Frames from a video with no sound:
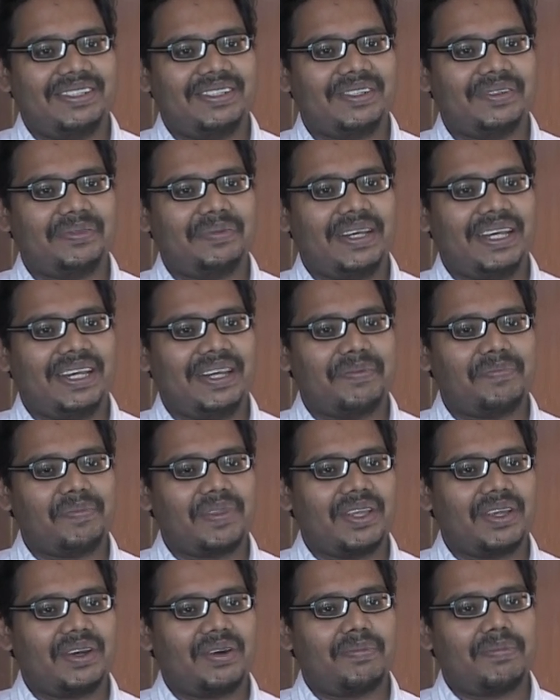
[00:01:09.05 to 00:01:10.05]
to be
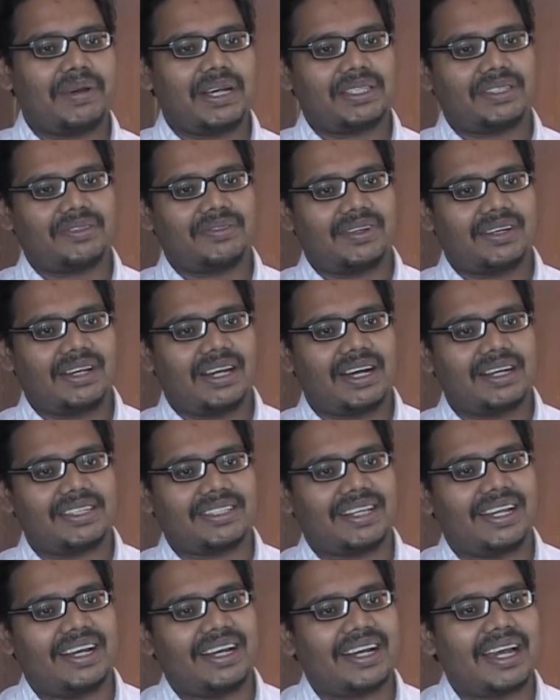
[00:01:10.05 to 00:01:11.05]
robust for
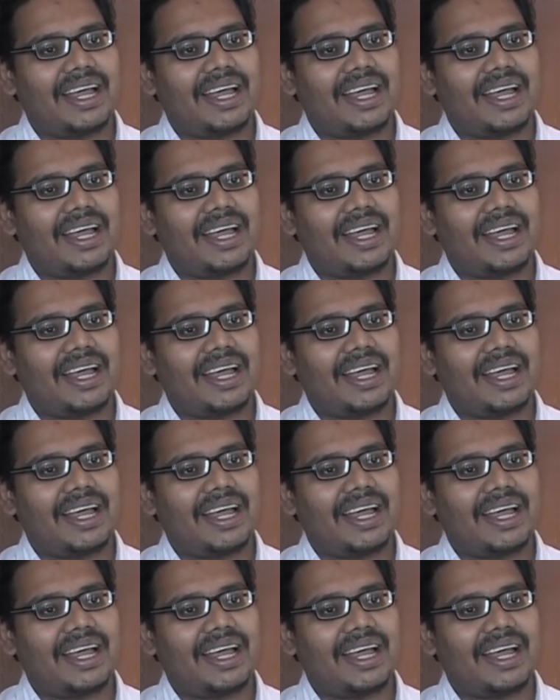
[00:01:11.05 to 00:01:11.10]
large-scale